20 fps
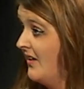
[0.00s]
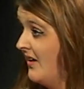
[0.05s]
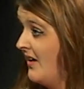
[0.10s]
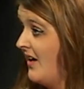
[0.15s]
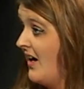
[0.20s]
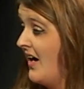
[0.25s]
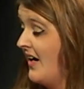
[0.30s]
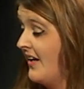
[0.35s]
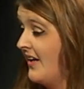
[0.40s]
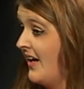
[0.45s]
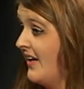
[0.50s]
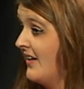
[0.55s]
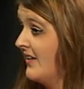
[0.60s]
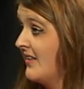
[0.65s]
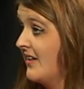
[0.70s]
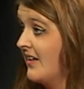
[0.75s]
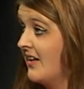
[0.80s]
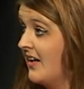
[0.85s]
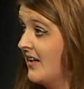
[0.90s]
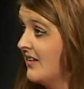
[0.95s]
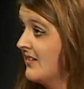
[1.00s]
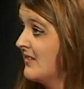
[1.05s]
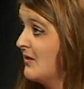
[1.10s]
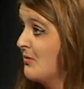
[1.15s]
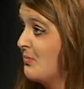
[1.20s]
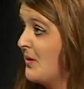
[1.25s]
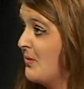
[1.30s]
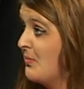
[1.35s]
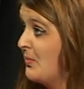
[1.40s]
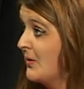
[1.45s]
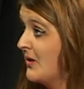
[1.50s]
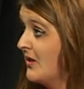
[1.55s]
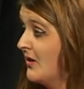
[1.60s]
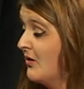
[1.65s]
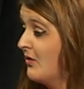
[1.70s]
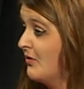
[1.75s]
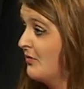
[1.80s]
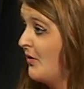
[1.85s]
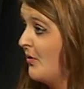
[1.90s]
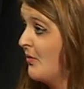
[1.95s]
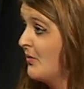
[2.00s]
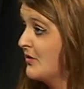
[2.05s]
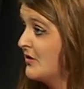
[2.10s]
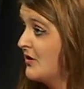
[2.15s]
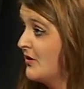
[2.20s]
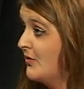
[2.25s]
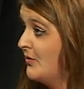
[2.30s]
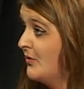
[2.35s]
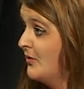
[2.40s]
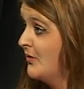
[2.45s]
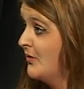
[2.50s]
And anything else that people can look forward to?